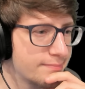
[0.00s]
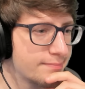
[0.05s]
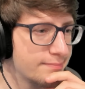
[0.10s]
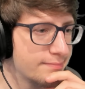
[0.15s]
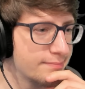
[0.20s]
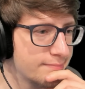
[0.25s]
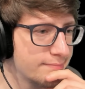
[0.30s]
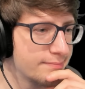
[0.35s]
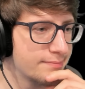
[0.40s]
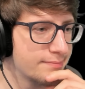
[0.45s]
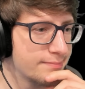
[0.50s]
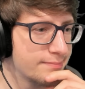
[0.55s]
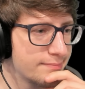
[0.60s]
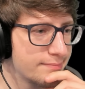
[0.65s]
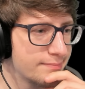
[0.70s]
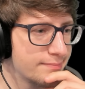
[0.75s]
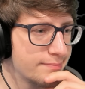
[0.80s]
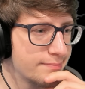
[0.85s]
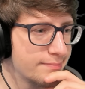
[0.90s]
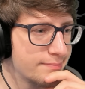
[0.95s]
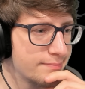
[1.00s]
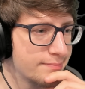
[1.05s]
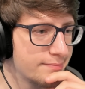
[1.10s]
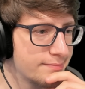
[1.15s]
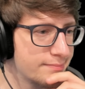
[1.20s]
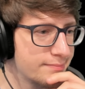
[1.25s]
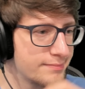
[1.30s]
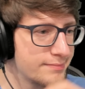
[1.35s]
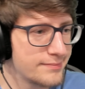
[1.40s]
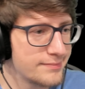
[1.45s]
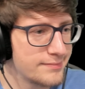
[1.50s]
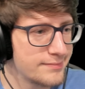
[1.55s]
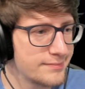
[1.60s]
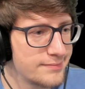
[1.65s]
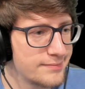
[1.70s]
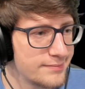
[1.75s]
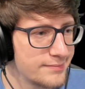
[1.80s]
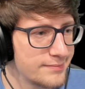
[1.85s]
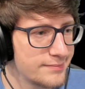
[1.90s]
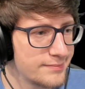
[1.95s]

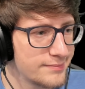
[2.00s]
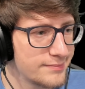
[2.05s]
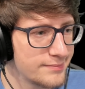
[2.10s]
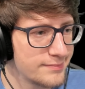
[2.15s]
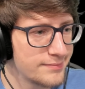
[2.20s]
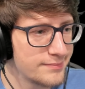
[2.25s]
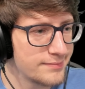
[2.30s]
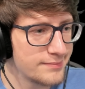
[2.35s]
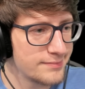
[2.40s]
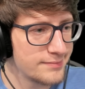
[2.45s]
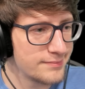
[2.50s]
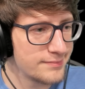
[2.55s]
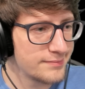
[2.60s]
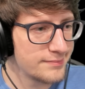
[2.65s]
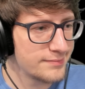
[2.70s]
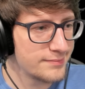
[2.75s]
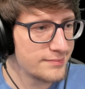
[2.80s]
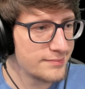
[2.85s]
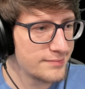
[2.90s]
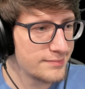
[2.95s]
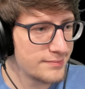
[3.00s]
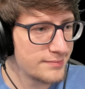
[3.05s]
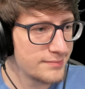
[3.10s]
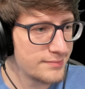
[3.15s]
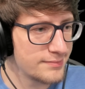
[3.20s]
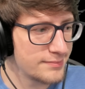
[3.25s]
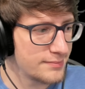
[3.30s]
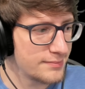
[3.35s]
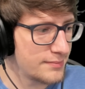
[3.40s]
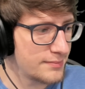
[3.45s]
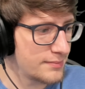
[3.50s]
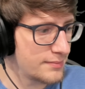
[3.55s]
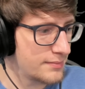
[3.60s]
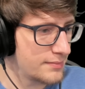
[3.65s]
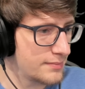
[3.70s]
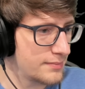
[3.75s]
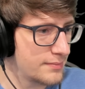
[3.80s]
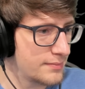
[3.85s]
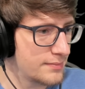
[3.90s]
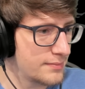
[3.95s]

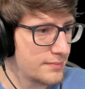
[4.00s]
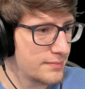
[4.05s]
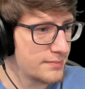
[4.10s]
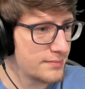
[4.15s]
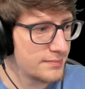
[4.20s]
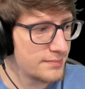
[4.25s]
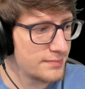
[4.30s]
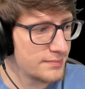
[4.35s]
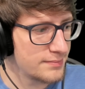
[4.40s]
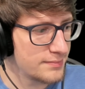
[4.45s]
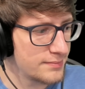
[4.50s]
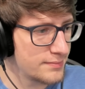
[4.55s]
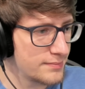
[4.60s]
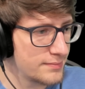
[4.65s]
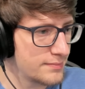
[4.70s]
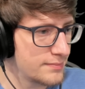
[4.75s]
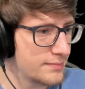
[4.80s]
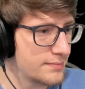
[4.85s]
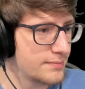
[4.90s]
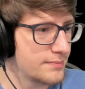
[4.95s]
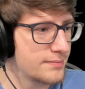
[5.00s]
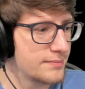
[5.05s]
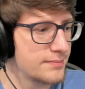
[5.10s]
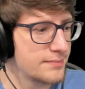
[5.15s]
[no speech]